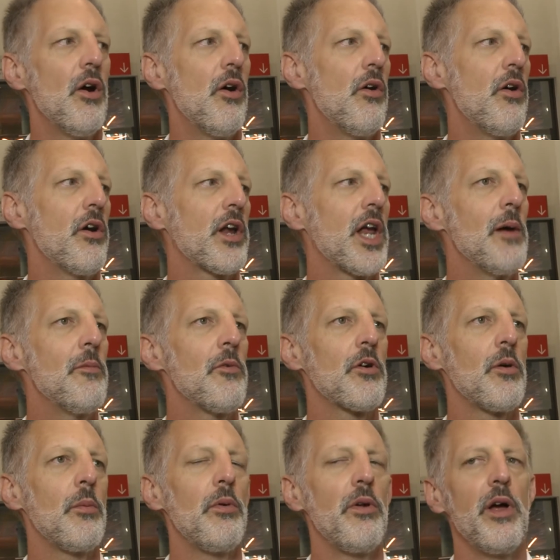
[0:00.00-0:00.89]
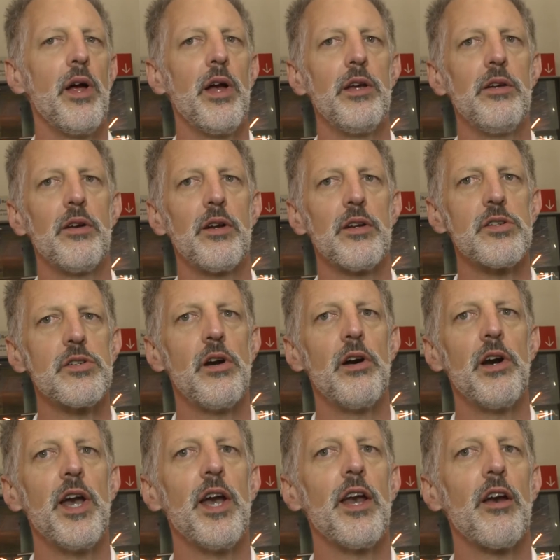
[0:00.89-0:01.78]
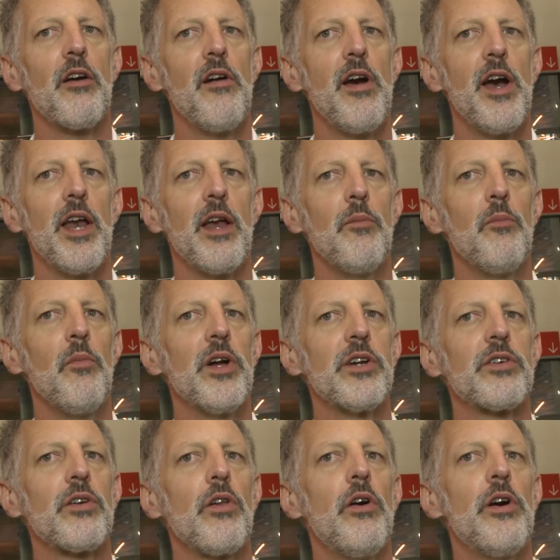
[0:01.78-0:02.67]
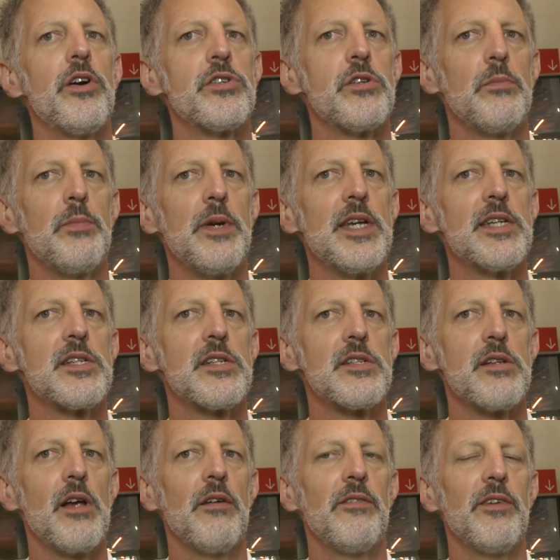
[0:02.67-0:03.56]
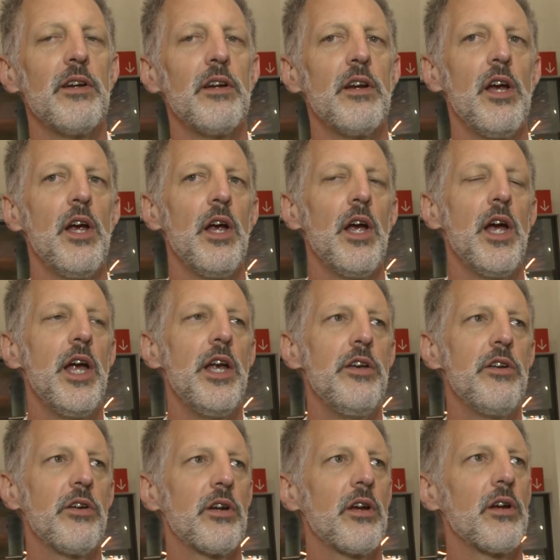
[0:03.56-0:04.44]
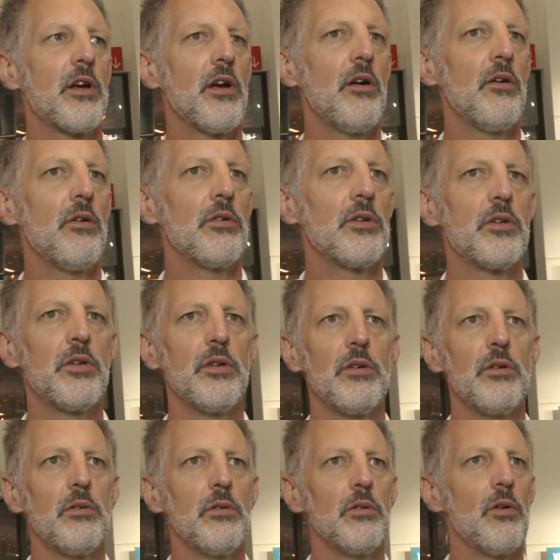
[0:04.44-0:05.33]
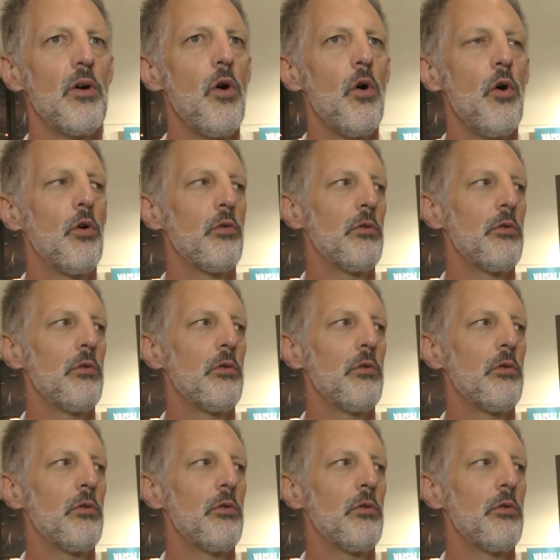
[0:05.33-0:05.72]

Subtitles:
or a chemical plant. You can start integrating much larger pieces of it, and you can go to whole